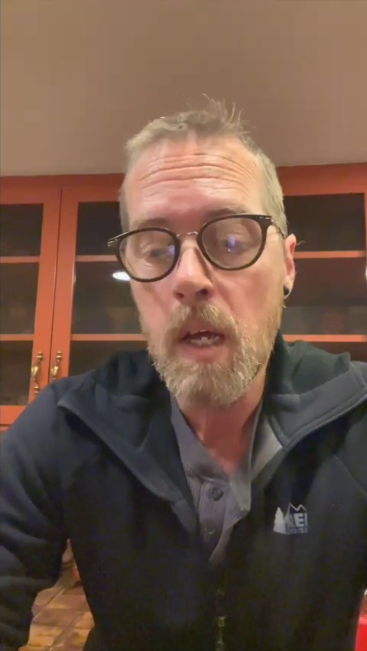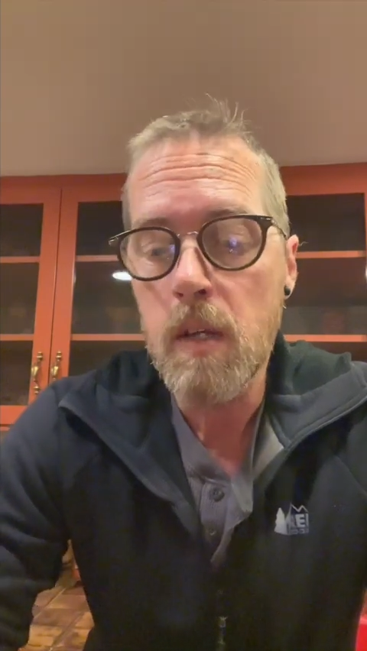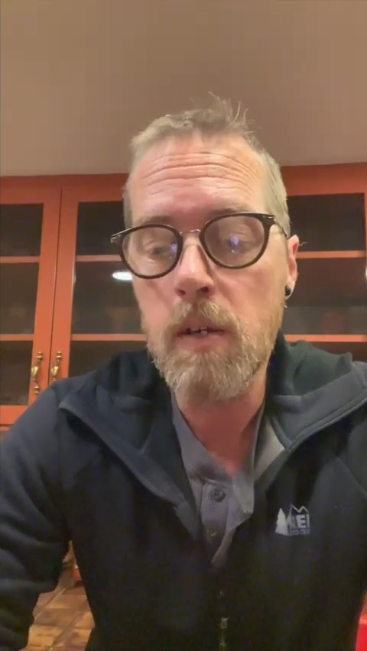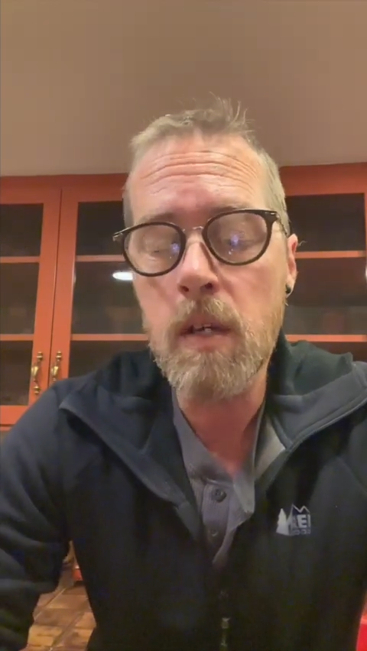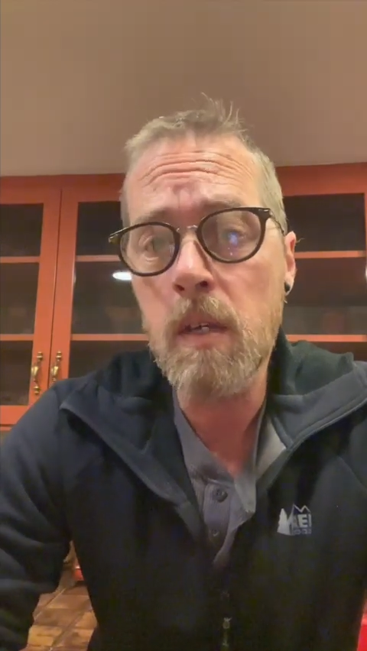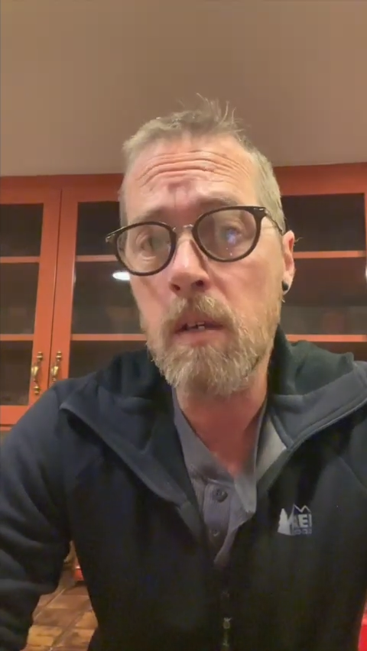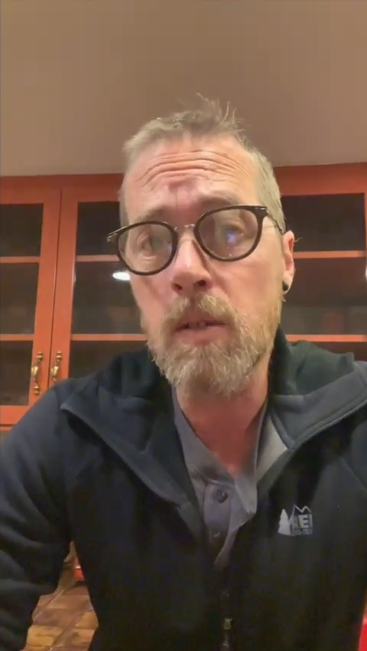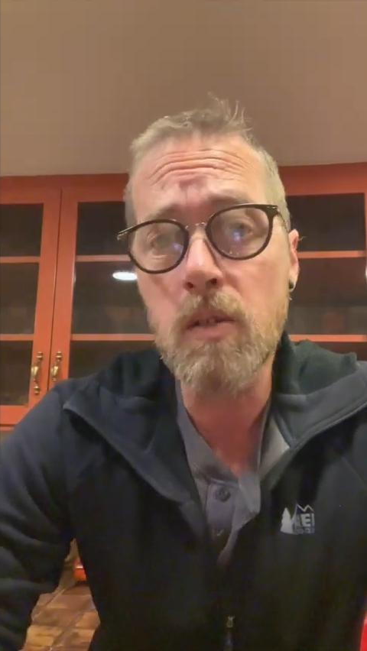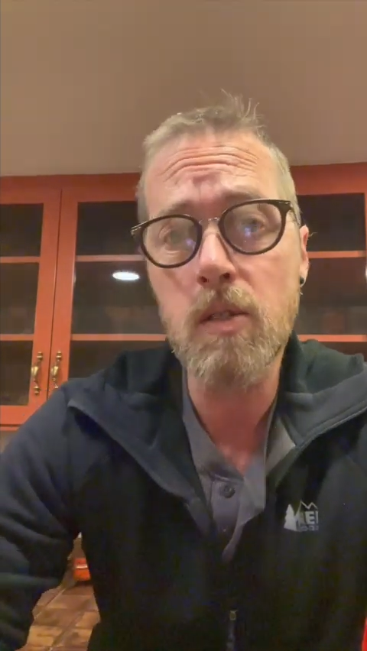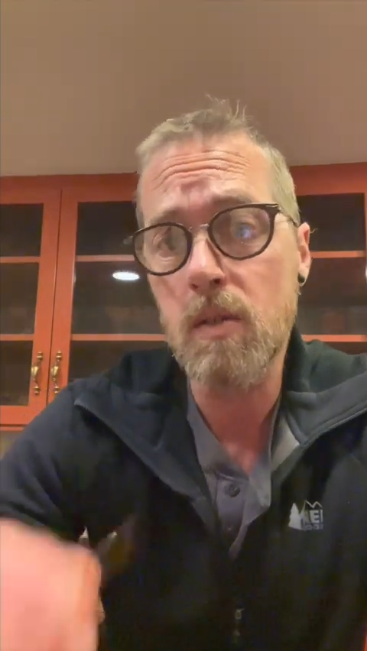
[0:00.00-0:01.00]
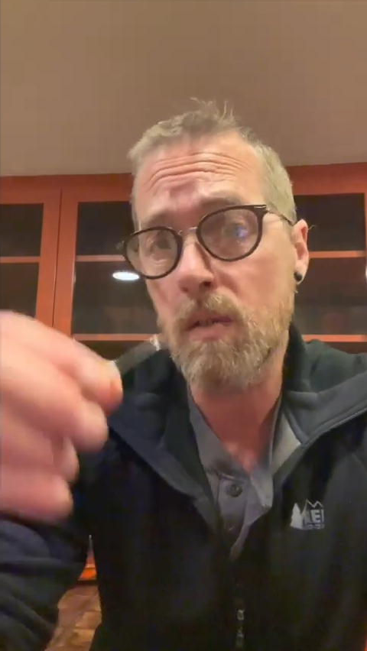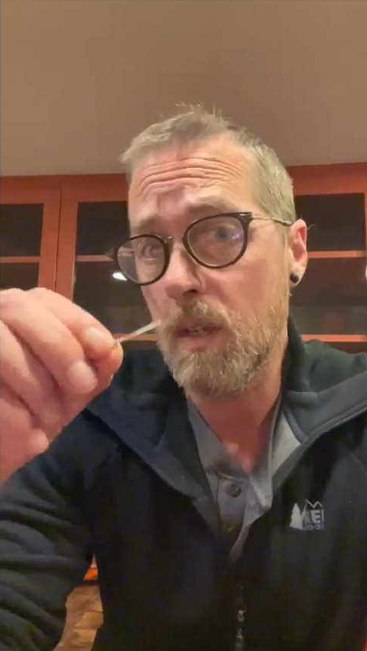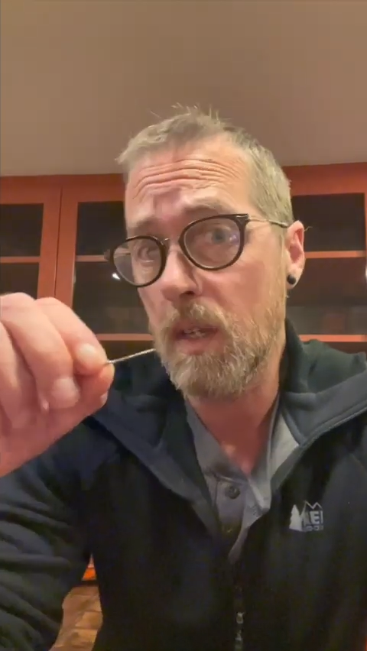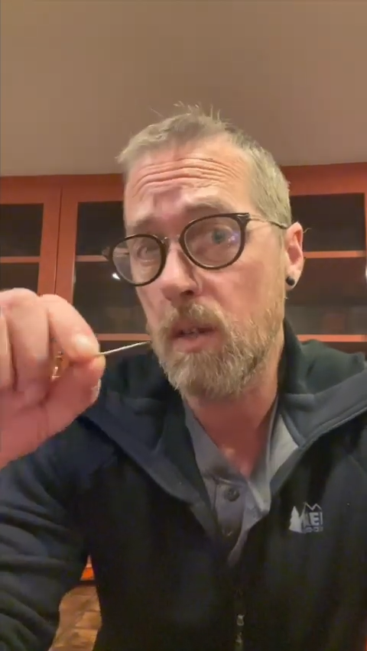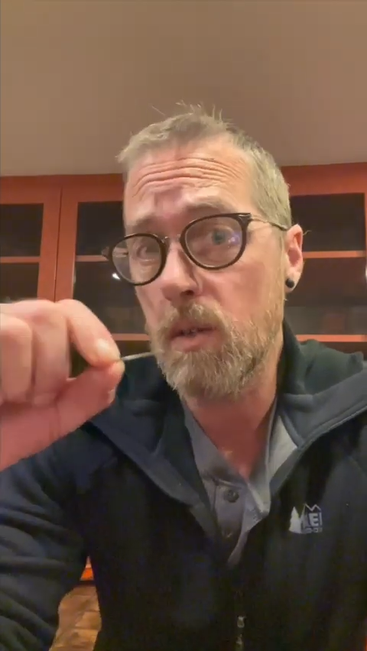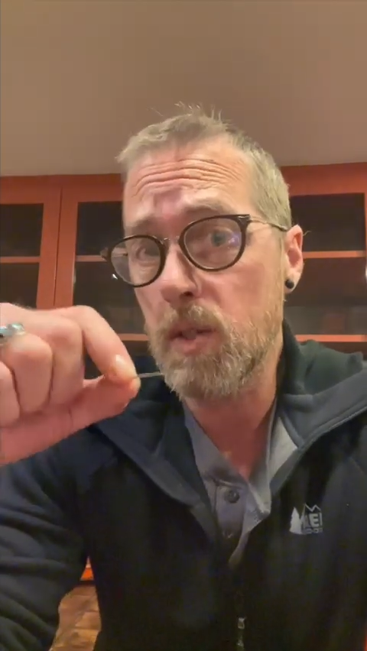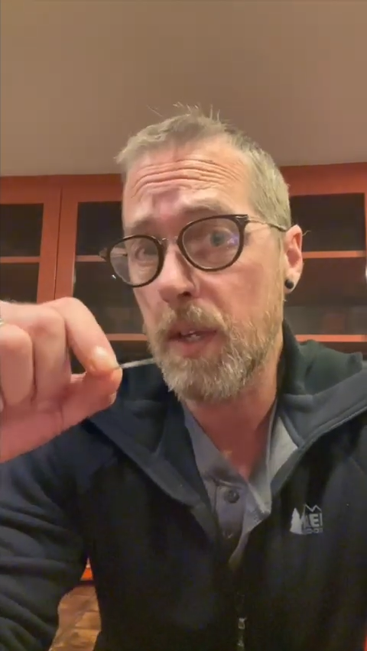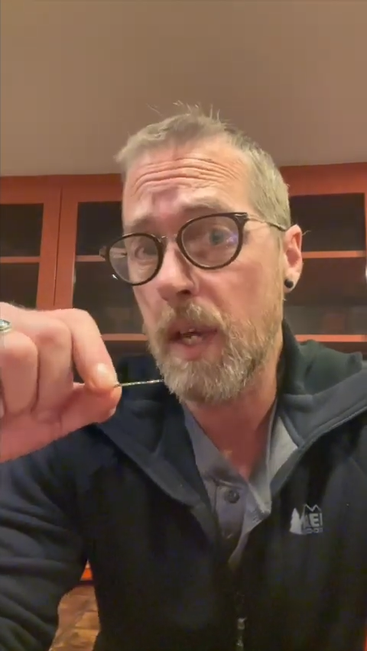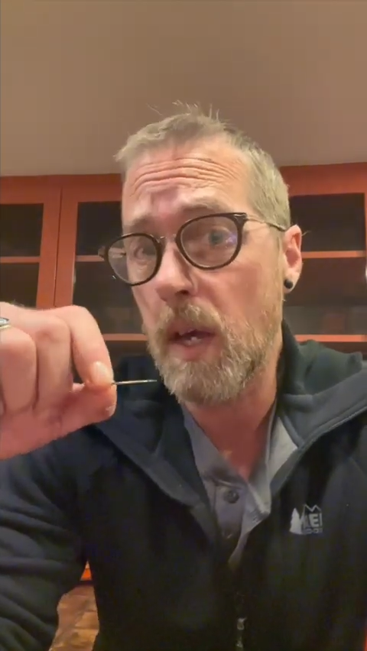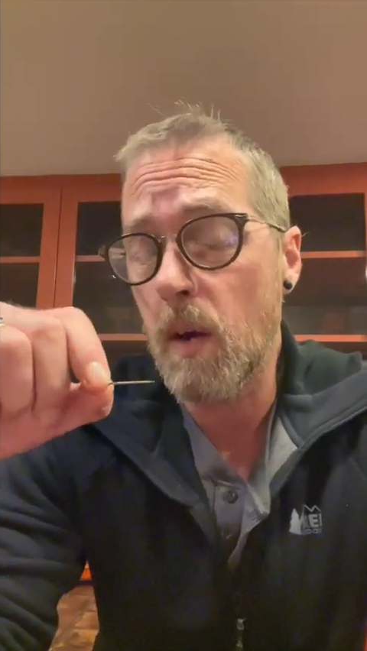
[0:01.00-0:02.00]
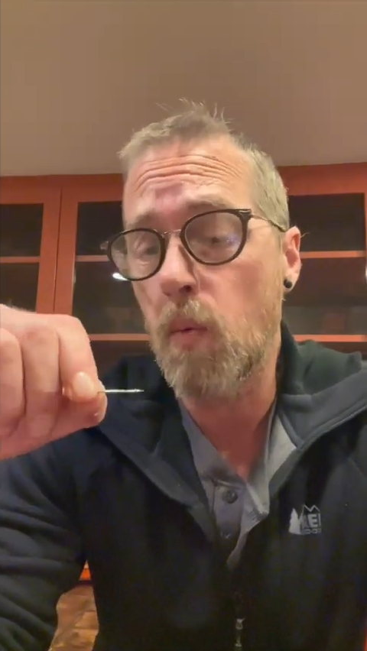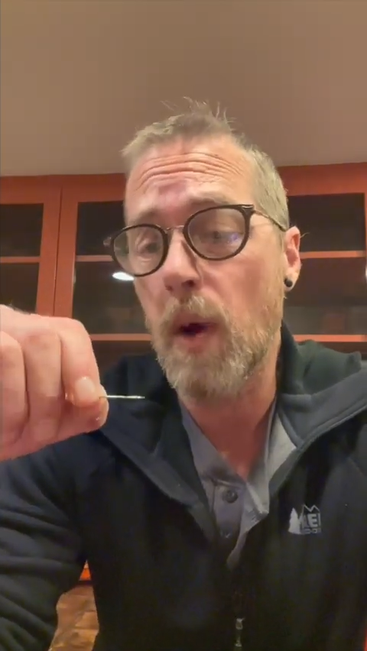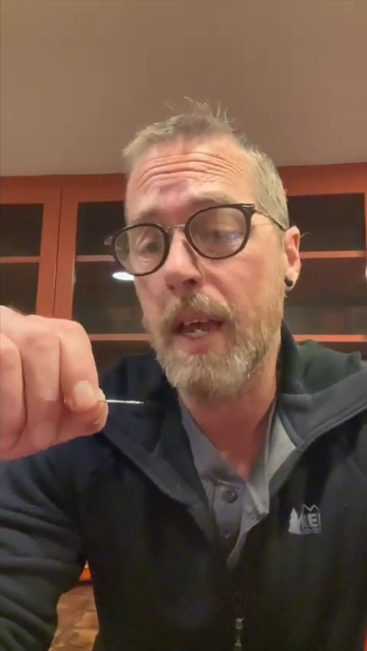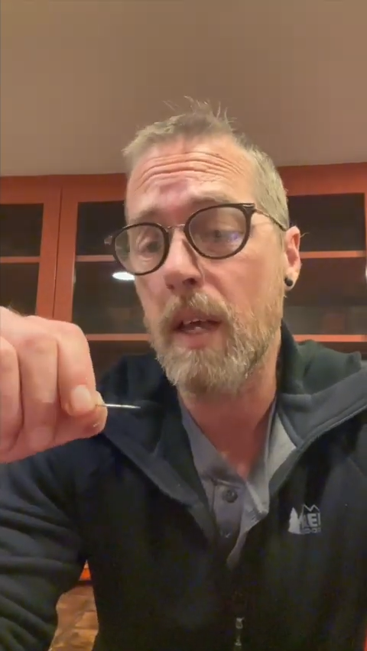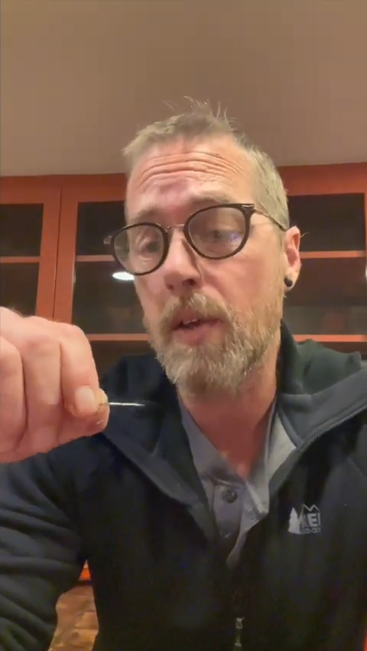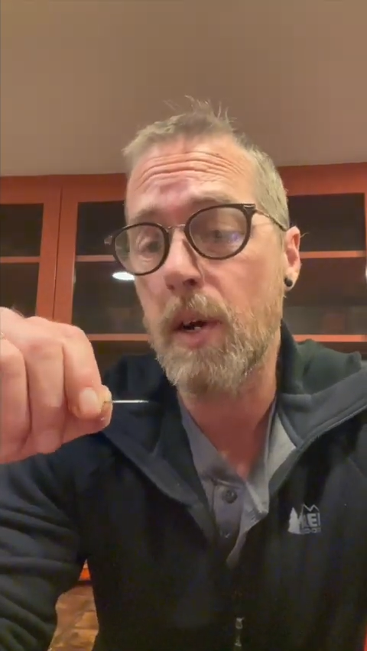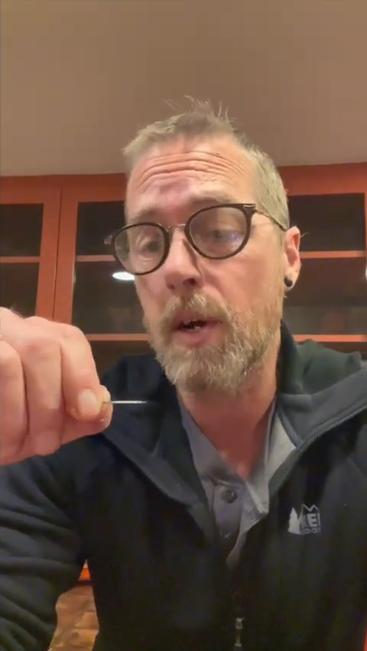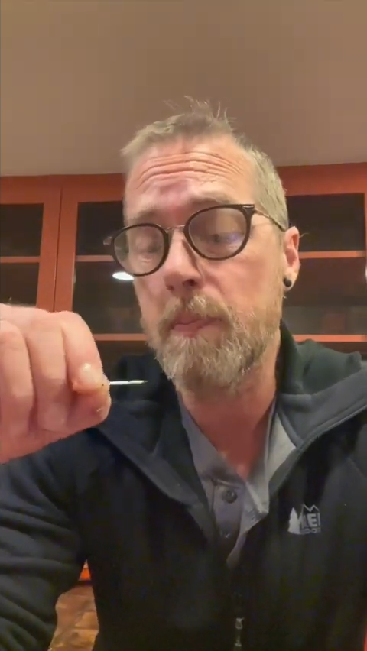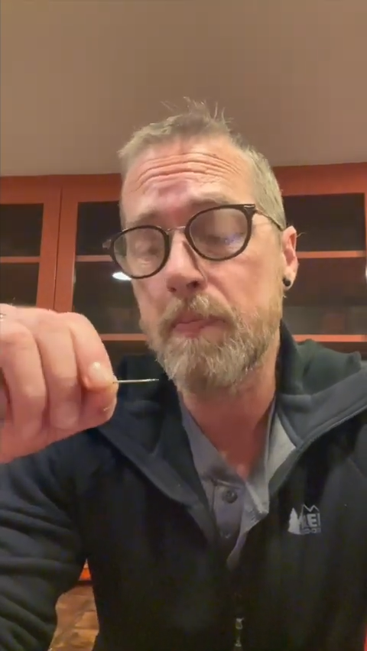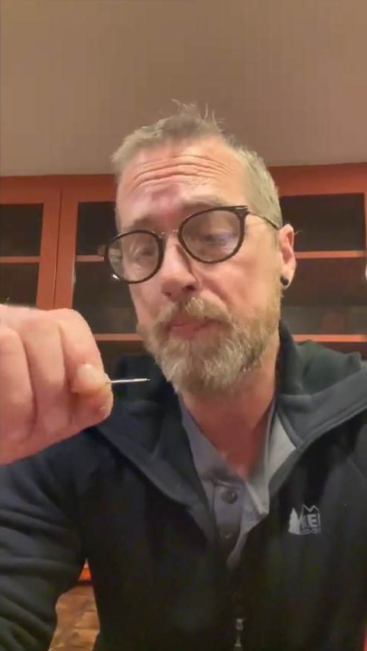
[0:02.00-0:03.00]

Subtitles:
you can use usually a regular